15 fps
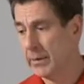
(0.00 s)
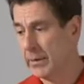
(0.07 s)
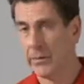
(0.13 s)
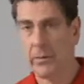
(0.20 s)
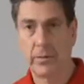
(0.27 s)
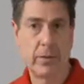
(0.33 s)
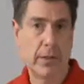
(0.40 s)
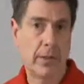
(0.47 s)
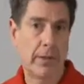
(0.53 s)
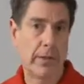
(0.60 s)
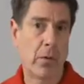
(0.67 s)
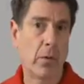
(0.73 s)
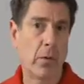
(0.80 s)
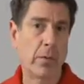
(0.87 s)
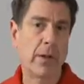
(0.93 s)
So
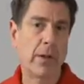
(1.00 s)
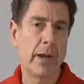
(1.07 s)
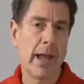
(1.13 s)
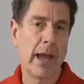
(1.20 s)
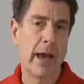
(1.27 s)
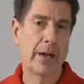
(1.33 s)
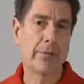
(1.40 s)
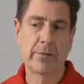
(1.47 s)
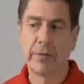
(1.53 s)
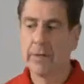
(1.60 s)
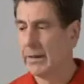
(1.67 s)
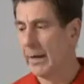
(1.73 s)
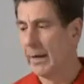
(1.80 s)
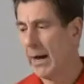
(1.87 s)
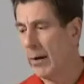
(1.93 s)
the old adage,
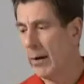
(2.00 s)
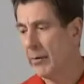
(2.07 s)
the